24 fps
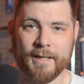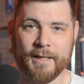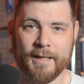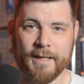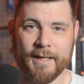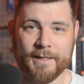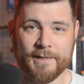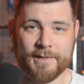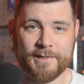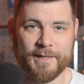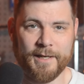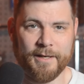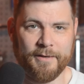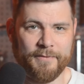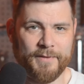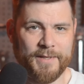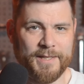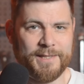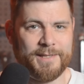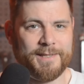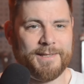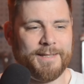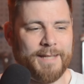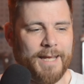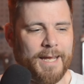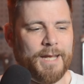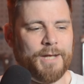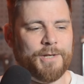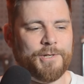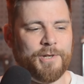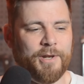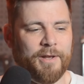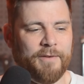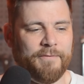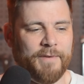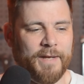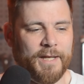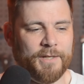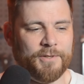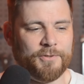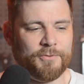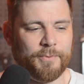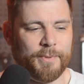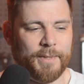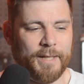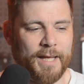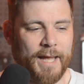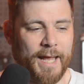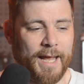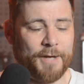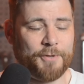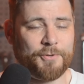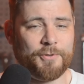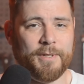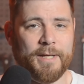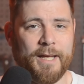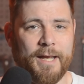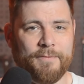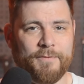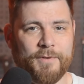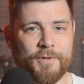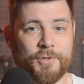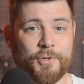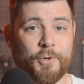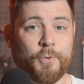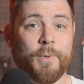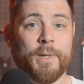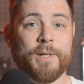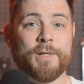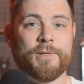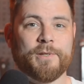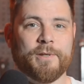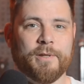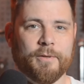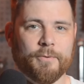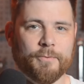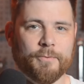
instead of these stage events where they actually have to twist the